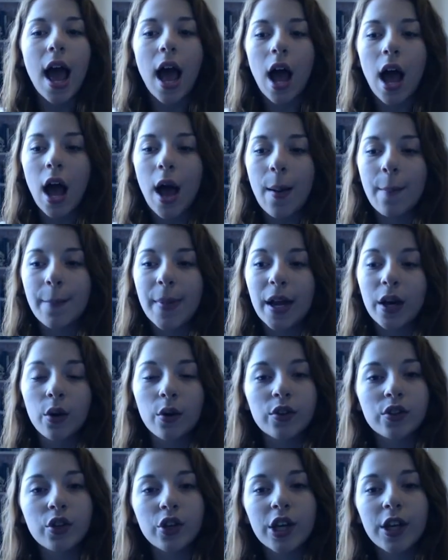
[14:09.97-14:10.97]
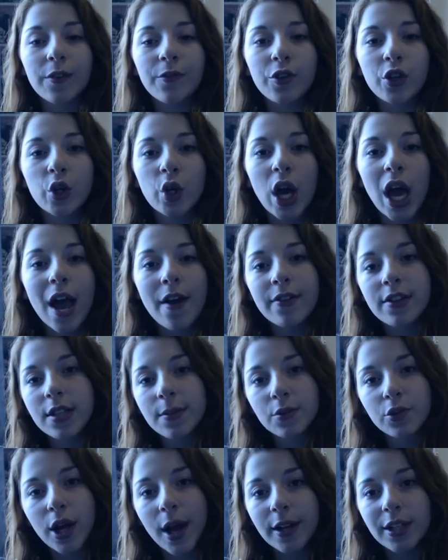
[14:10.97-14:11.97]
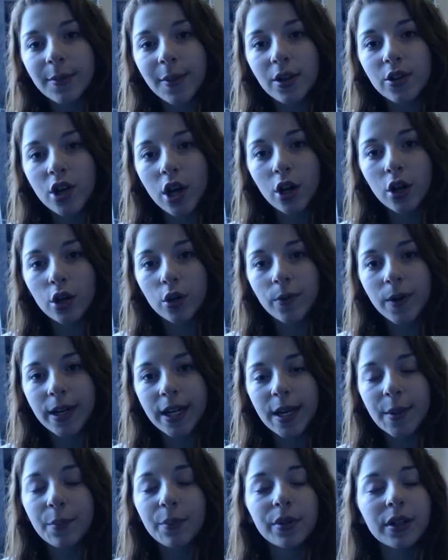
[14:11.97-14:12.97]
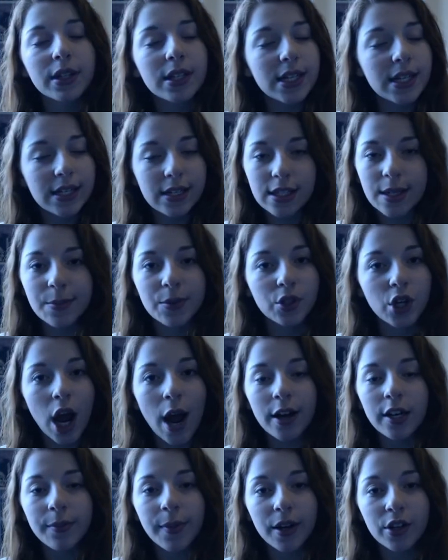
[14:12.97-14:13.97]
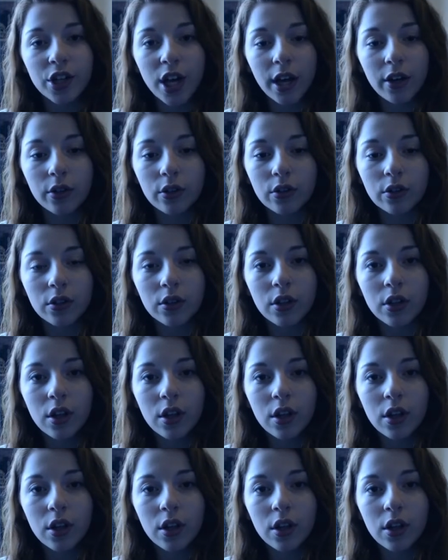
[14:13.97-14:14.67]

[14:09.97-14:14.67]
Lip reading: And also, if you haven't subscribed to my channel already, please subscribe to my channel.